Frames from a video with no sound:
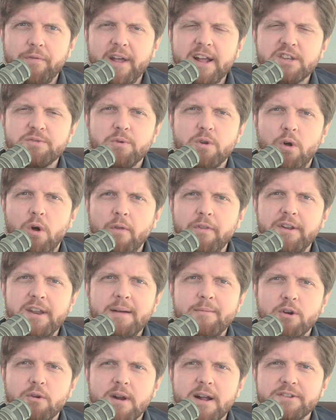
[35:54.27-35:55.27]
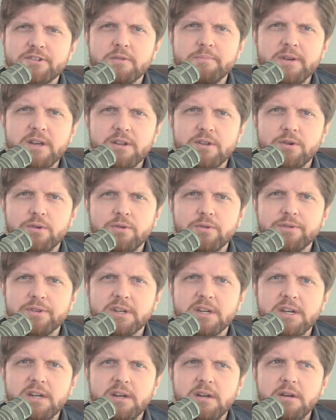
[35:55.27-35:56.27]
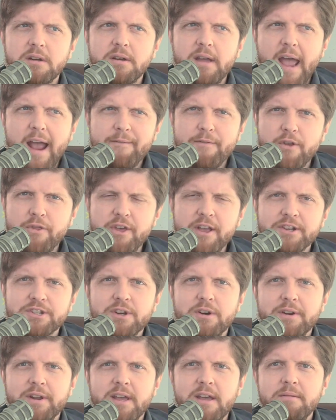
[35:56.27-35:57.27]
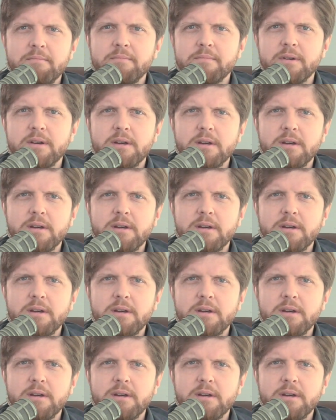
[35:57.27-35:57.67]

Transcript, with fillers: That's what all the Democrats are being told. Everything's on him.